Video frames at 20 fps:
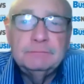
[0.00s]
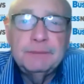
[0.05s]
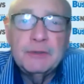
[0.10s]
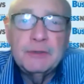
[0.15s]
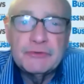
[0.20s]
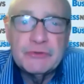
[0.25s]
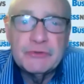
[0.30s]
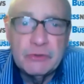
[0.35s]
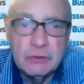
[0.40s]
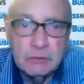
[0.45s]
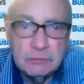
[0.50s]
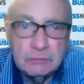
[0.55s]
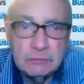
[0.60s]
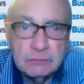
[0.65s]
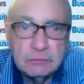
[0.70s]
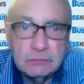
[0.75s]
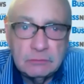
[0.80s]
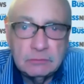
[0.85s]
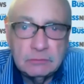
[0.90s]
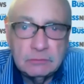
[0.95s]

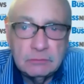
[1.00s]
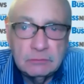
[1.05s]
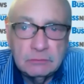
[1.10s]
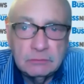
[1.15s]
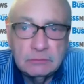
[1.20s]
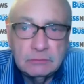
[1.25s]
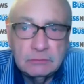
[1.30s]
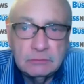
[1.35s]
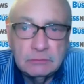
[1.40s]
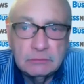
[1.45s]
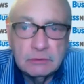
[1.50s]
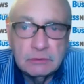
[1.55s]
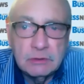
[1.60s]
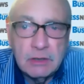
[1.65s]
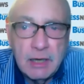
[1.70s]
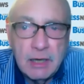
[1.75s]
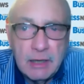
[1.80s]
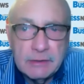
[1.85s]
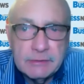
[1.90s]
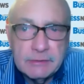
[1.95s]
personal
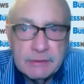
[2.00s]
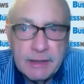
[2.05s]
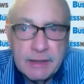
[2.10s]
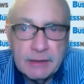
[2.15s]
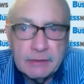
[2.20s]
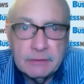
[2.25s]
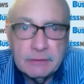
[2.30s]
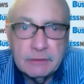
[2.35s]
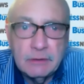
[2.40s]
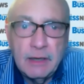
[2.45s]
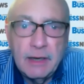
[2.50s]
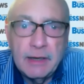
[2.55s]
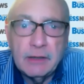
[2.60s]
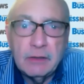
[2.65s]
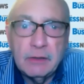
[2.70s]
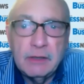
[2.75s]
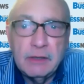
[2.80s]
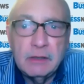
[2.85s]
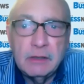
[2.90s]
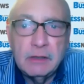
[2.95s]
contact,
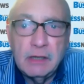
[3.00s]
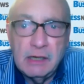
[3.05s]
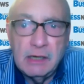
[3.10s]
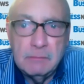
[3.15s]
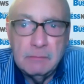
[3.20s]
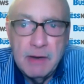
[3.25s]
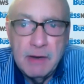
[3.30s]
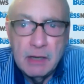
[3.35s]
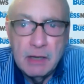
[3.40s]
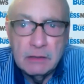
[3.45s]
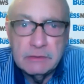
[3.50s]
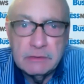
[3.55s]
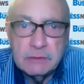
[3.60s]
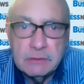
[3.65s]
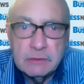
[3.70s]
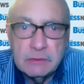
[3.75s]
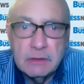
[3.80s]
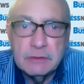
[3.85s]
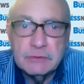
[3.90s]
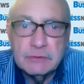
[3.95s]
like in emails
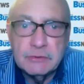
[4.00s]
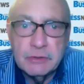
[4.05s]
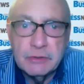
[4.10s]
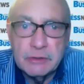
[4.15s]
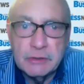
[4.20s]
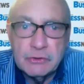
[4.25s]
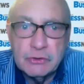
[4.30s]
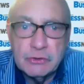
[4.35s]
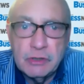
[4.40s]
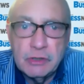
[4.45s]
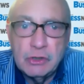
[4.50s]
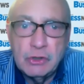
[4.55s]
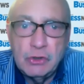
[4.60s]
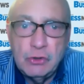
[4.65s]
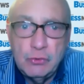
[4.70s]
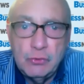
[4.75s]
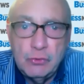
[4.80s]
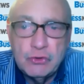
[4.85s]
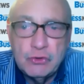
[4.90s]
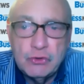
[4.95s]
and such. Can
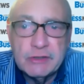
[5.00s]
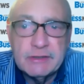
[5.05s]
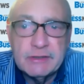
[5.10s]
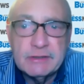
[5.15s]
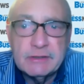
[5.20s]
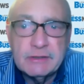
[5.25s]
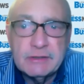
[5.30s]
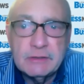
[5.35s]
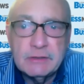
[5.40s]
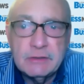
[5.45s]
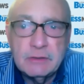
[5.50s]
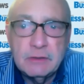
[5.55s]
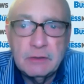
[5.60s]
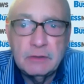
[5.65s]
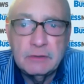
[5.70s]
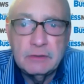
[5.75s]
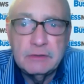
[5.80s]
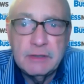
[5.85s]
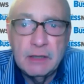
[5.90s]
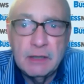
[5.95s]
you just
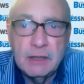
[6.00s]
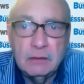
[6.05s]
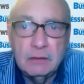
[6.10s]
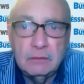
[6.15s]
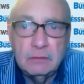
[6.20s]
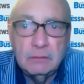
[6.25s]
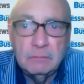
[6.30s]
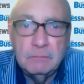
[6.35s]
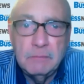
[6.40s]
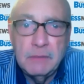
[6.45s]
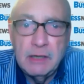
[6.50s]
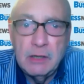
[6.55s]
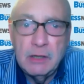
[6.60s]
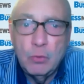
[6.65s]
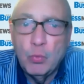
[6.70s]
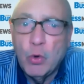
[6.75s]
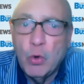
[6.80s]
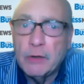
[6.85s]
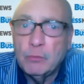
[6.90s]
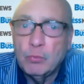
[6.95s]
tell me
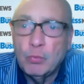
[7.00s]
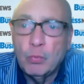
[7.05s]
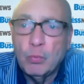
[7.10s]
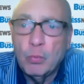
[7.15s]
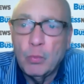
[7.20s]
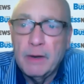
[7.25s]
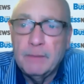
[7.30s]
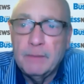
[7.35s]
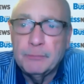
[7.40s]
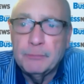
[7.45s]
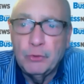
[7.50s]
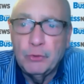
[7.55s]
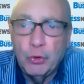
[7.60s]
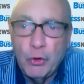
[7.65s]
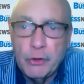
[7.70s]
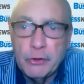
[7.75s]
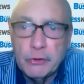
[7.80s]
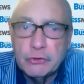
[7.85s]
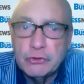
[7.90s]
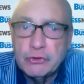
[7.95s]
what
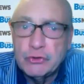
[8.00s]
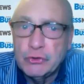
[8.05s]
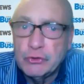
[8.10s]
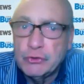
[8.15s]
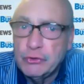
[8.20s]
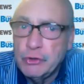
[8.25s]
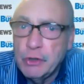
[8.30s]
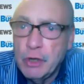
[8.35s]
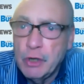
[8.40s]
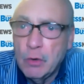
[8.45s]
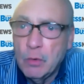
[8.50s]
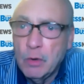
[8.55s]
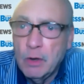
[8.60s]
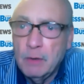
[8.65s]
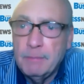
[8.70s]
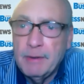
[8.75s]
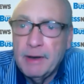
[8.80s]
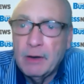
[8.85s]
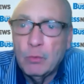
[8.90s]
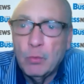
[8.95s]
employers should know
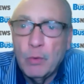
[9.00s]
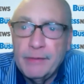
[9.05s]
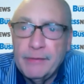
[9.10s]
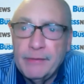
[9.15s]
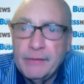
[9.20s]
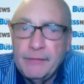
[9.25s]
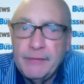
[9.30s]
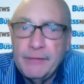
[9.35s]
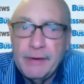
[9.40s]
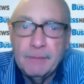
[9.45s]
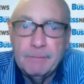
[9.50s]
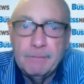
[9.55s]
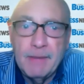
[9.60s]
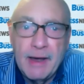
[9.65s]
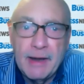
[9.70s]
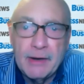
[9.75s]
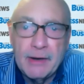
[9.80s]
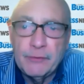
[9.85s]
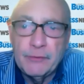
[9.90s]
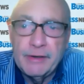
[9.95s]
about whether they're
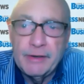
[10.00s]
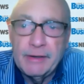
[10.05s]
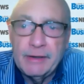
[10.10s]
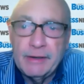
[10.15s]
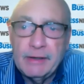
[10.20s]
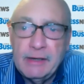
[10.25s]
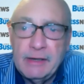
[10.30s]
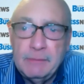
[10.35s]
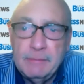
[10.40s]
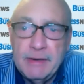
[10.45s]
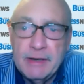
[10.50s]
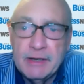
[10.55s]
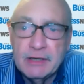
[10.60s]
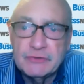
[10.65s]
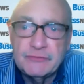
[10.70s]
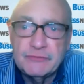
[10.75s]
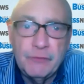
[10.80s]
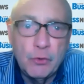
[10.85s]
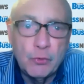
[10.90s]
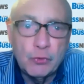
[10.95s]
monitoring
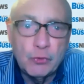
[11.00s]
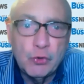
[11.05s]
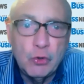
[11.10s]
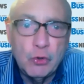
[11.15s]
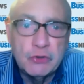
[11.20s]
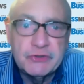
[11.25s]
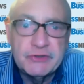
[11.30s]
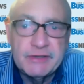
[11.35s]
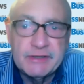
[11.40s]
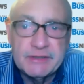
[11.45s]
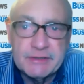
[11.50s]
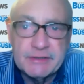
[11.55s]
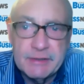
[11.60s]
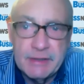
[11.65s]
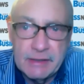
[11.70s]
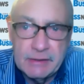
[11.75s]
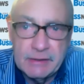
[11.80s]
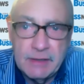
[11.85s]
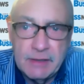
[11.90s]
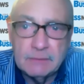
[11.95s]
emails, phone calls, things
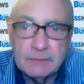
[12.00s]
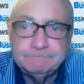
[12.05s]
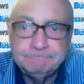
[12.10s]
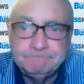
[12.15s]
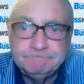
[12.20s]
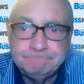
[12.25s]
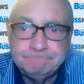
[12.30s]
like that?